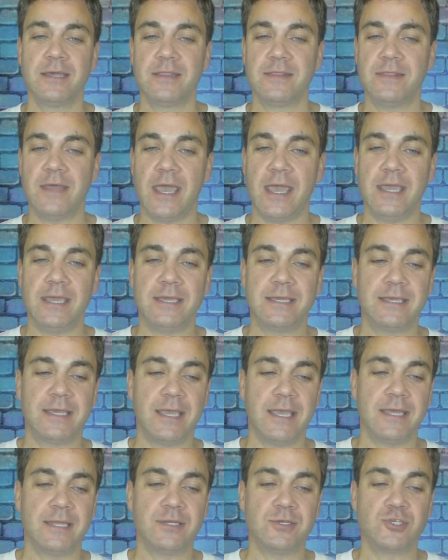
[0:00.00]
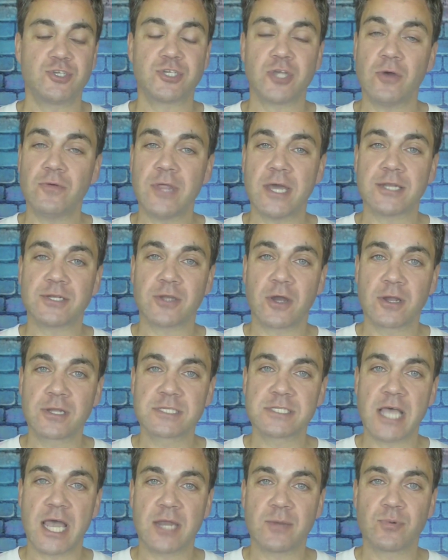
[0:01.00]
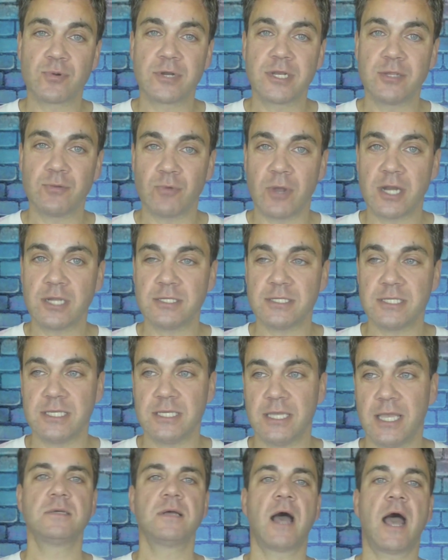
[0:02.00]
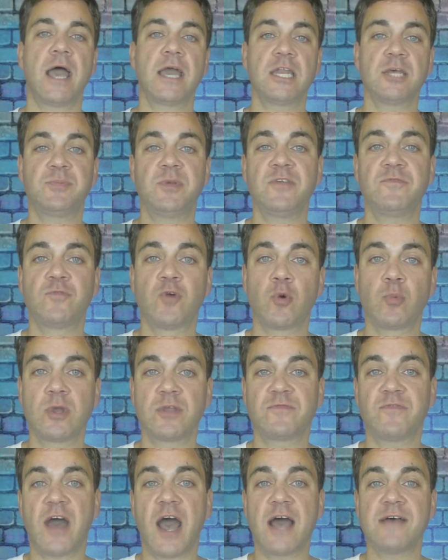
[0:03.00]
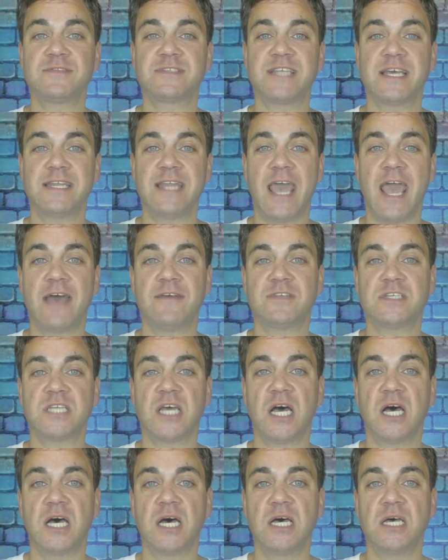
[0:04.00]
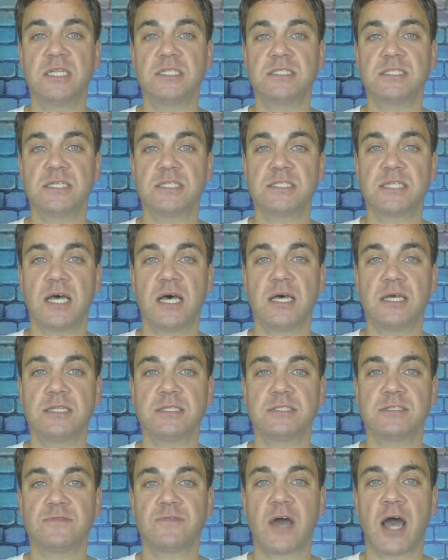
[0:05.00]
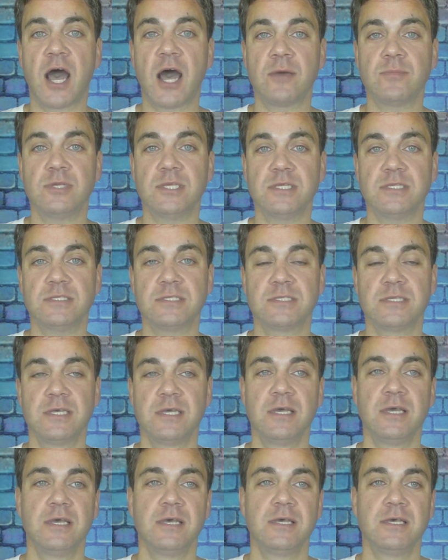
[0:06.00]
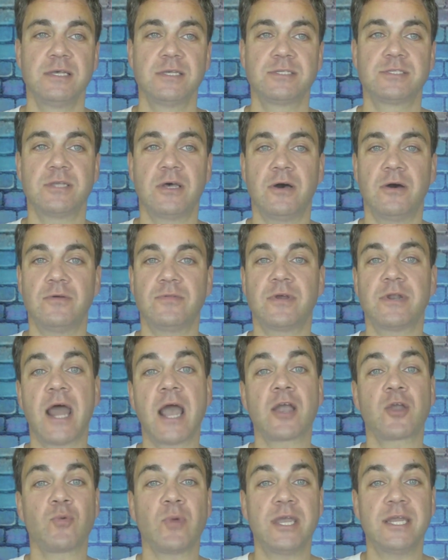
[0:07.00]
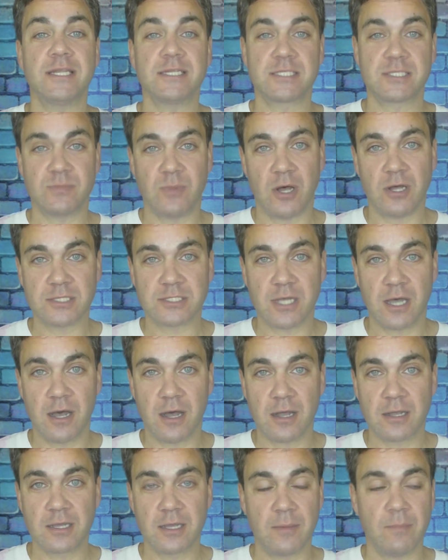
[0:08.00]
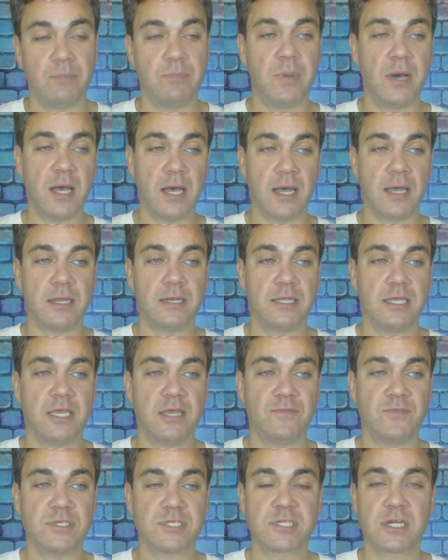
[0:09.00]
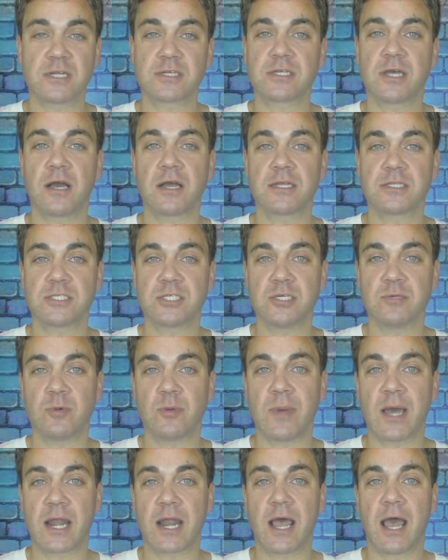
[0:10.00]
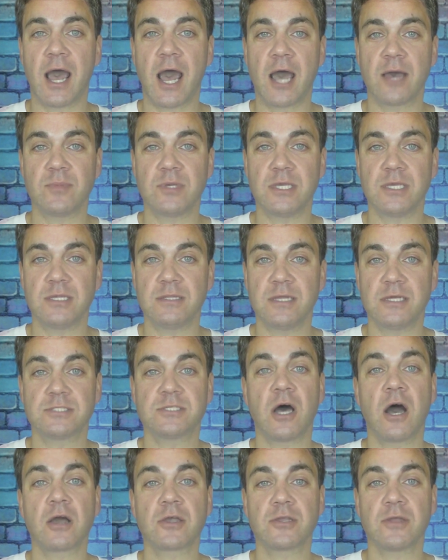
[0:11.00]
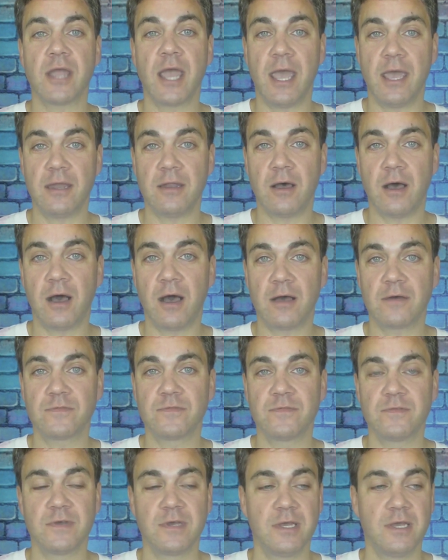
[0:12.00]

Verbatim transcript: they can show that dark side pretty readily. INFP four wing fives tend to have tons and tons of hobbies. So they're not great at small talk. But if you start talking to them about a hobby, they'll talk your head off